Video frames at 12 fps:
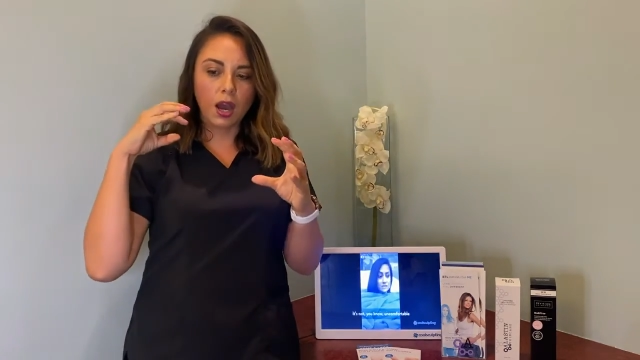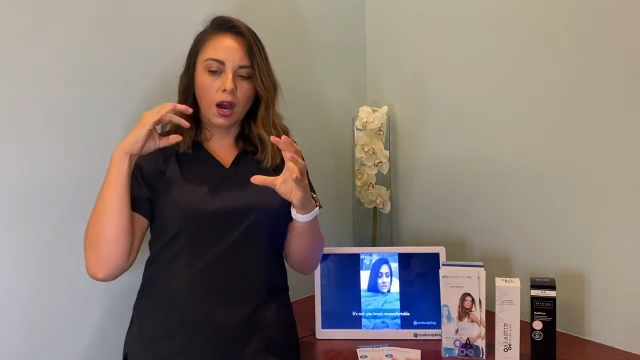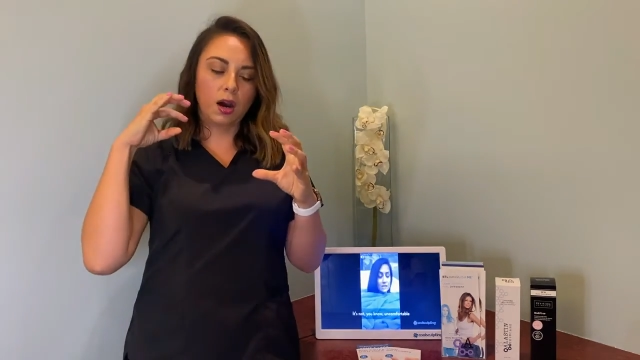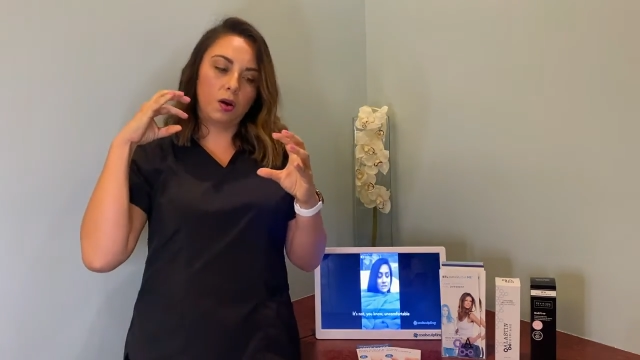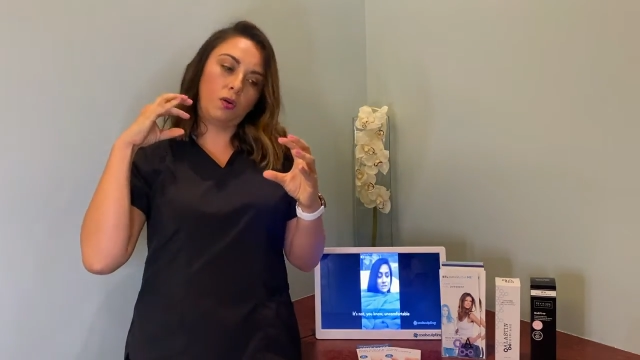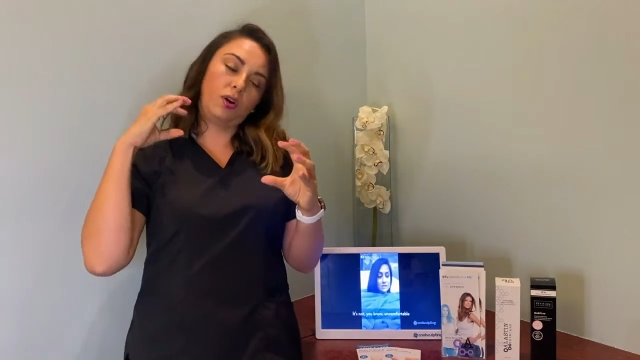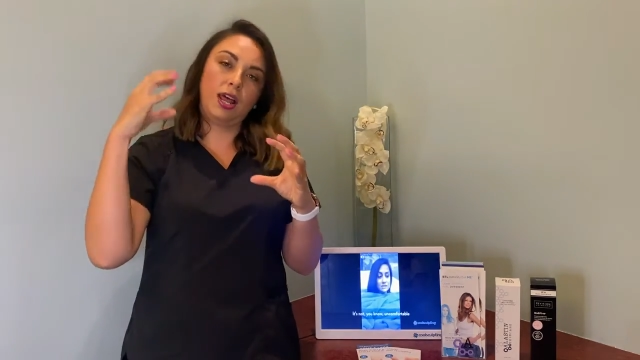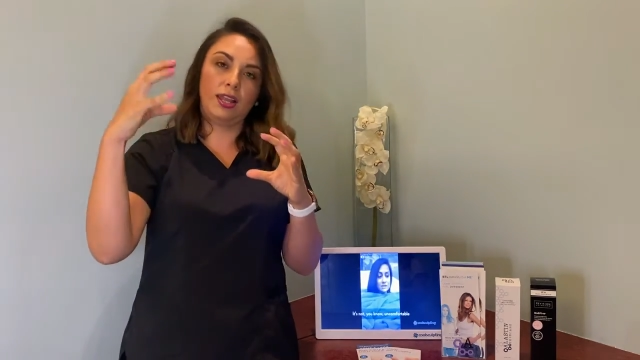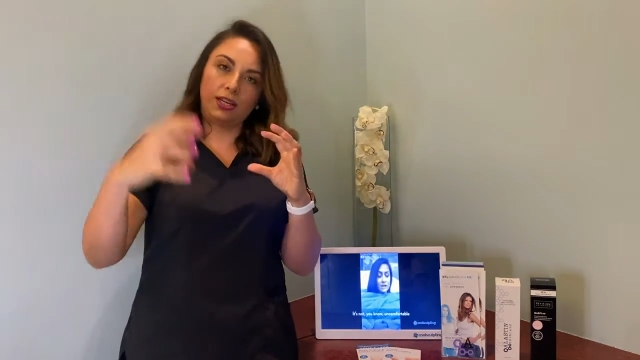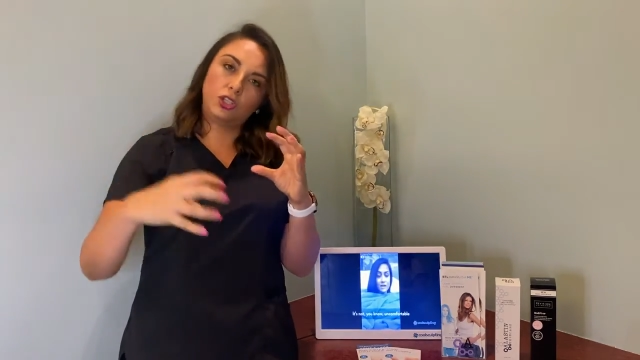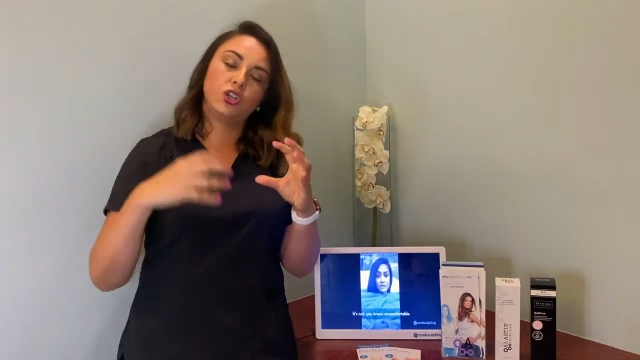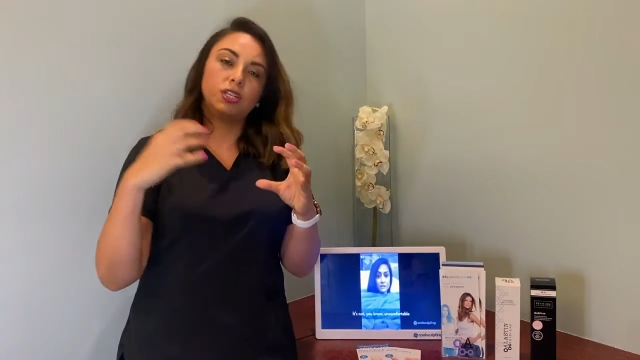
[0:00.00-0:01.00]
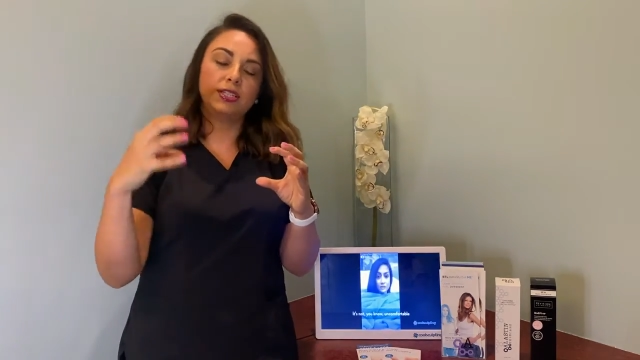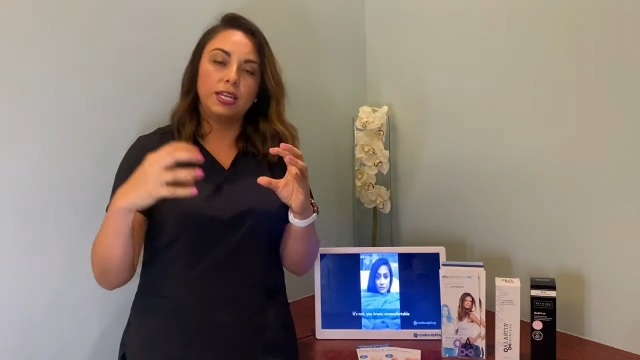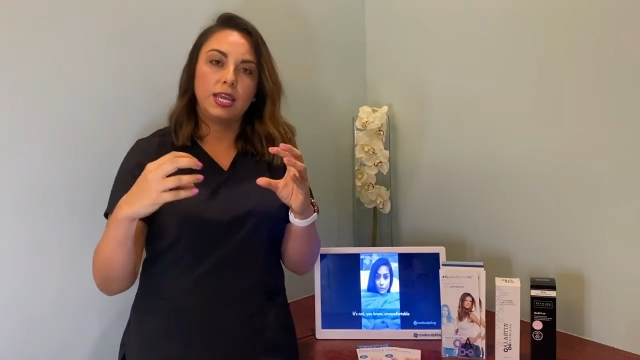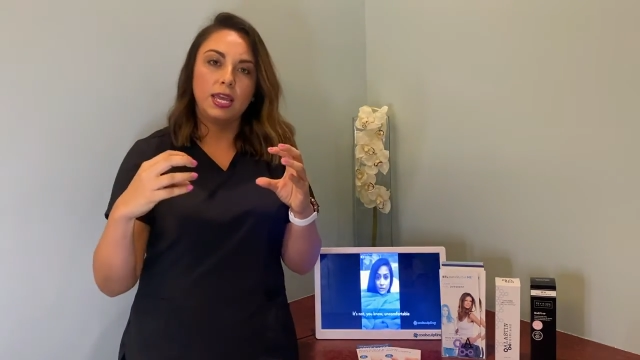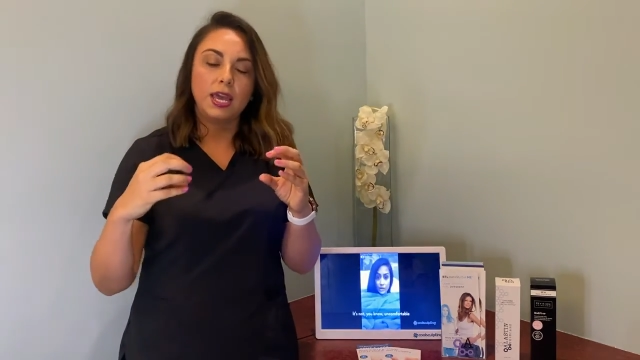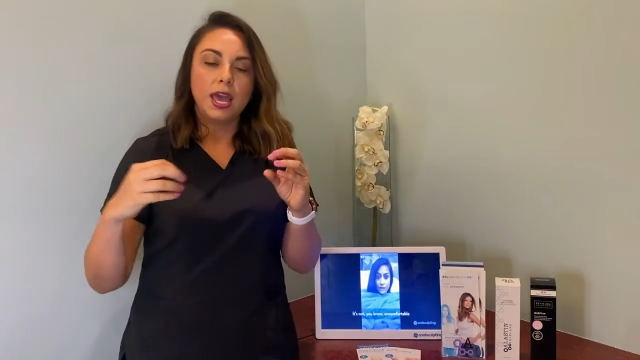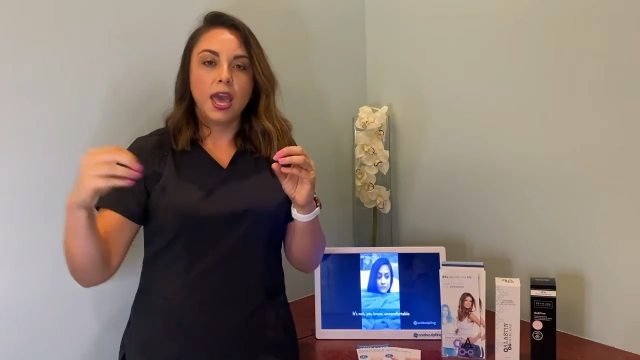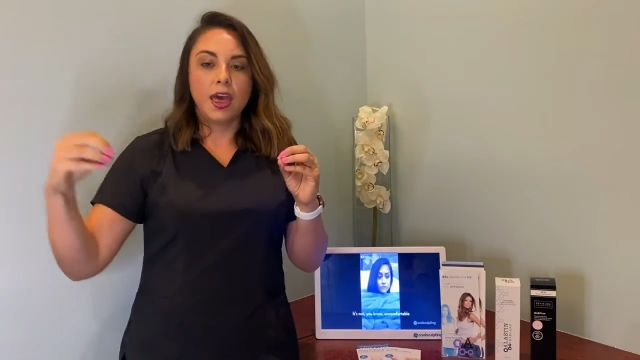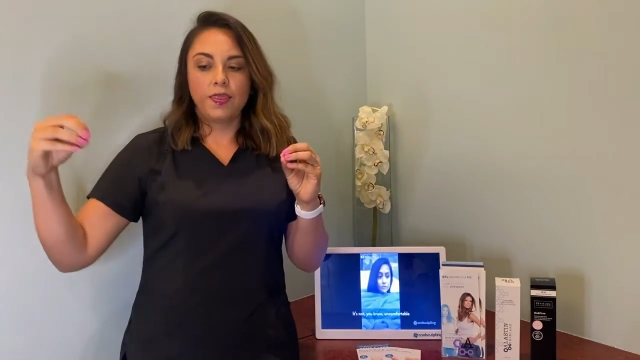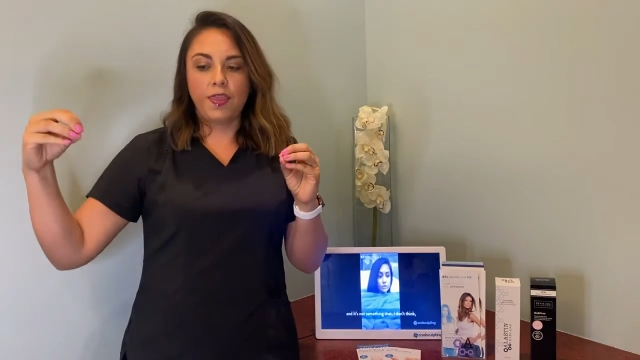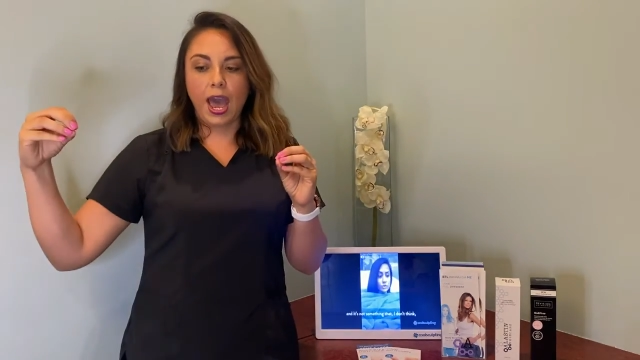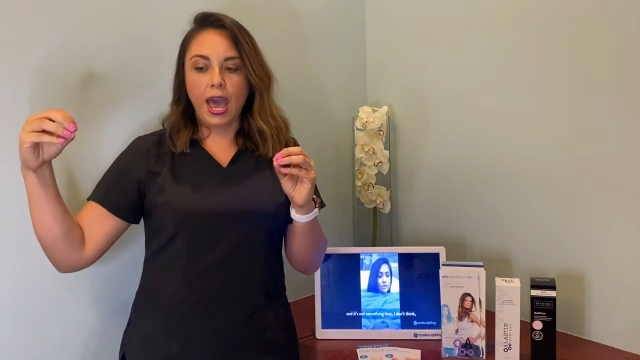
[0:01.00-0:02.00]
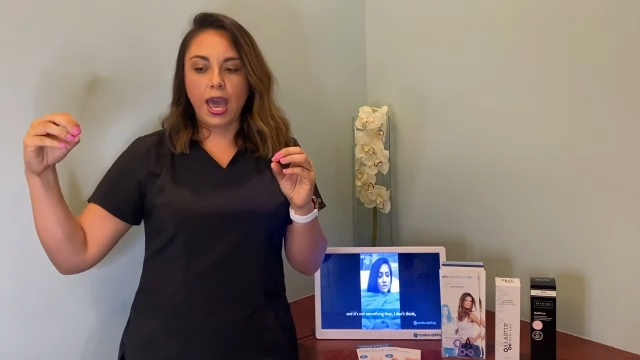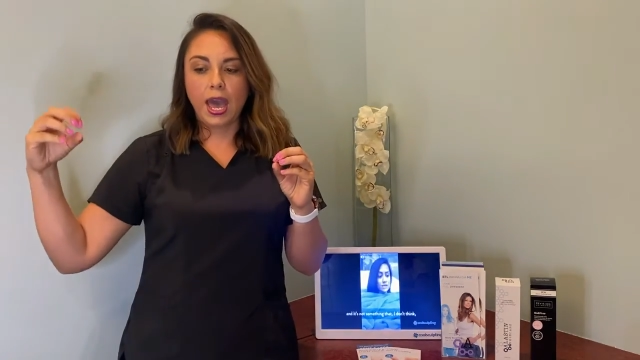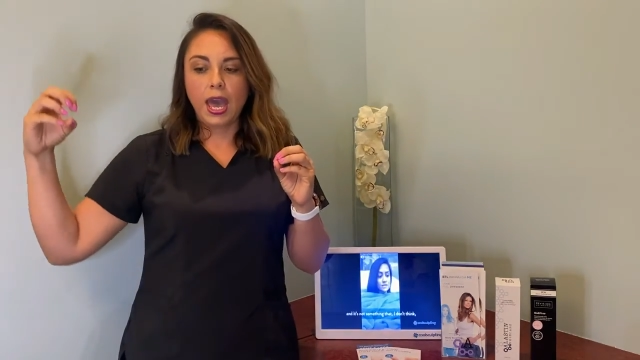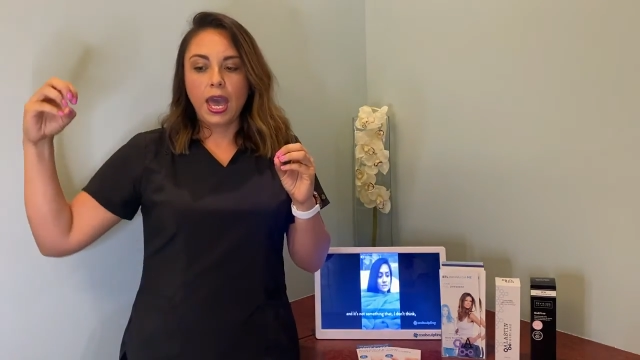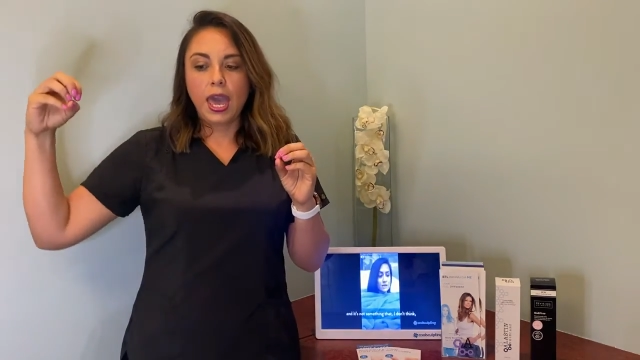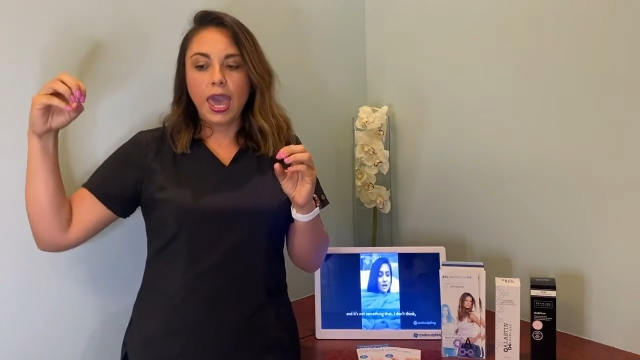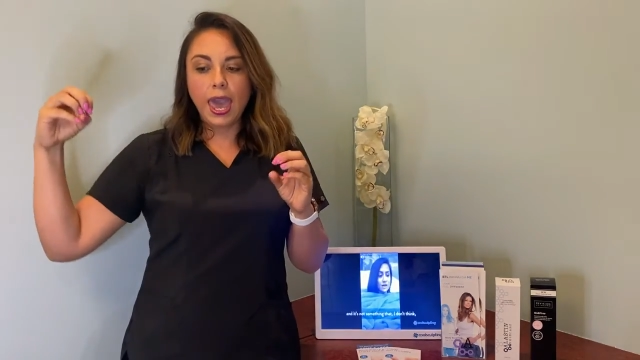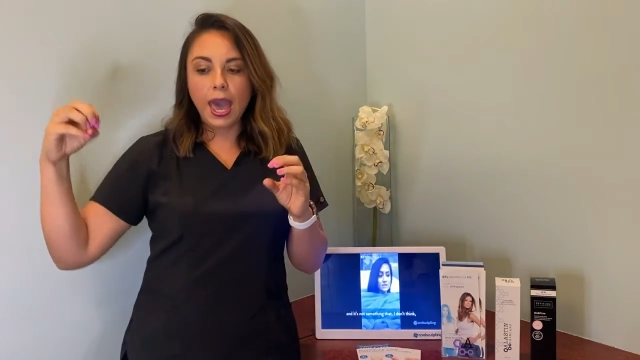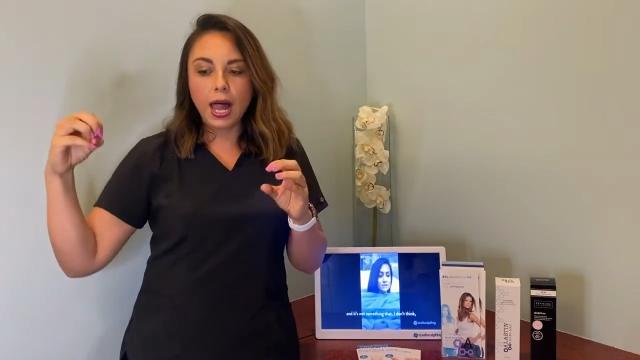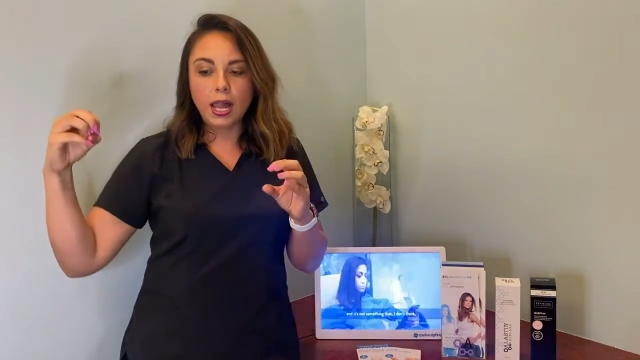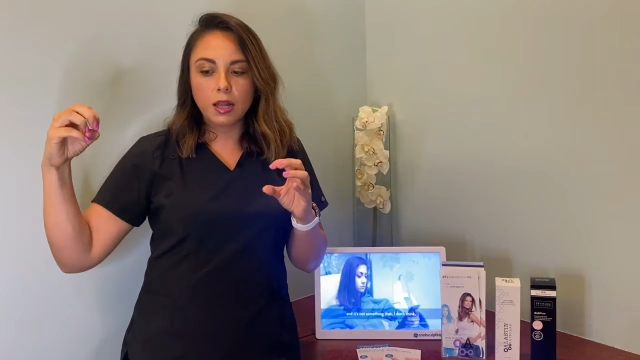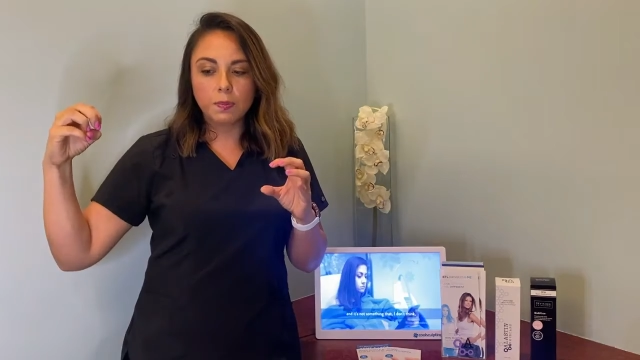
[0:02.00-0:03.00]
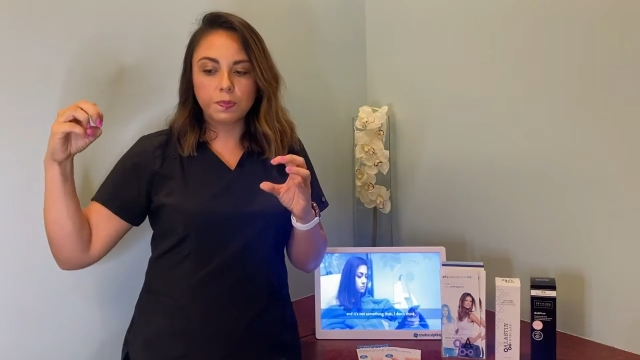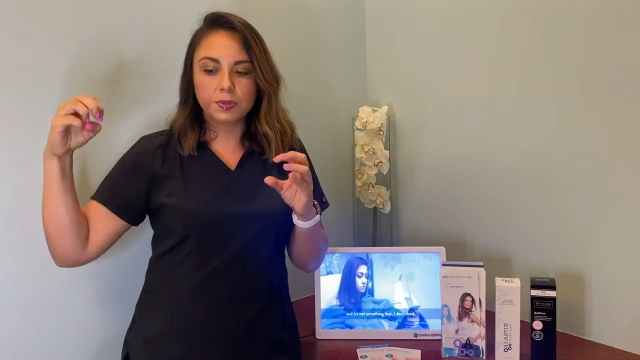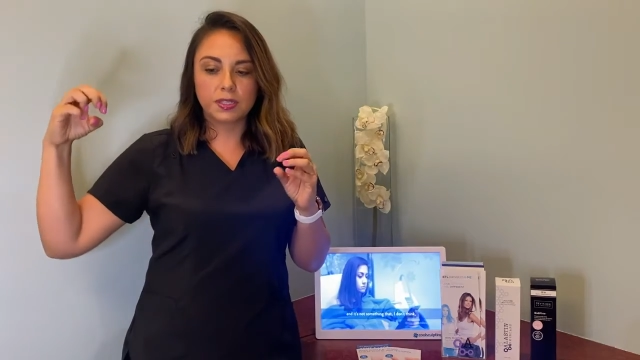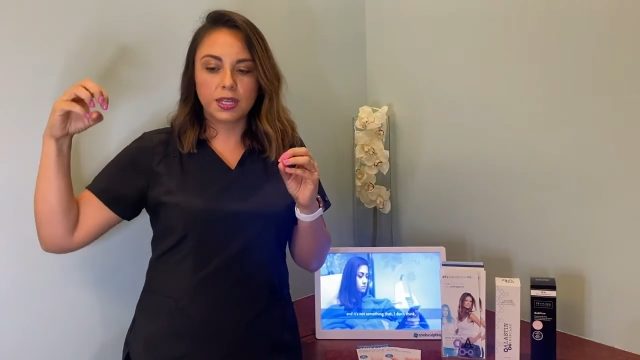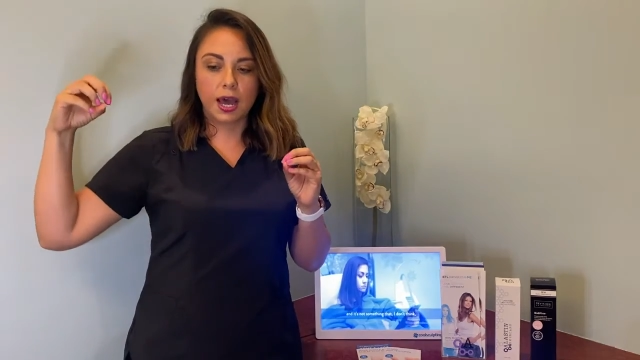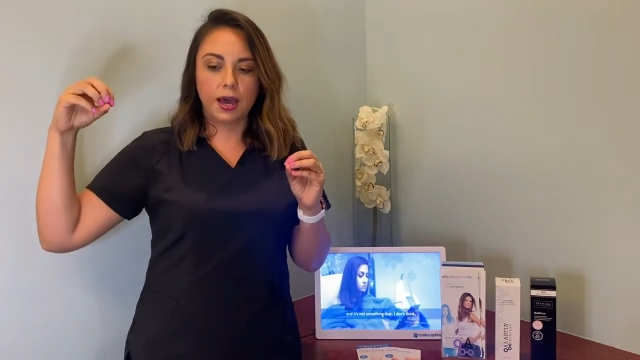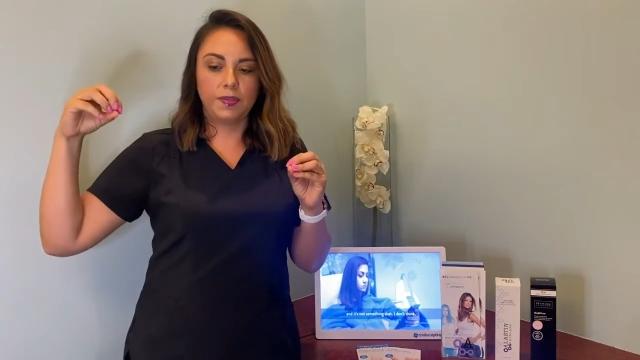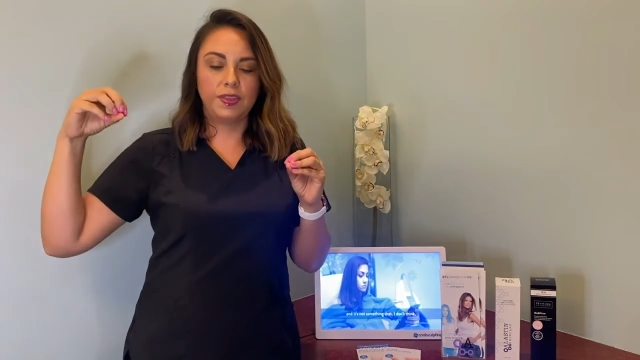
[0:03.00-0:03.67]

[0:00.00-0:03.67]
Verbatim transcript: uh, or electricity that helps uh,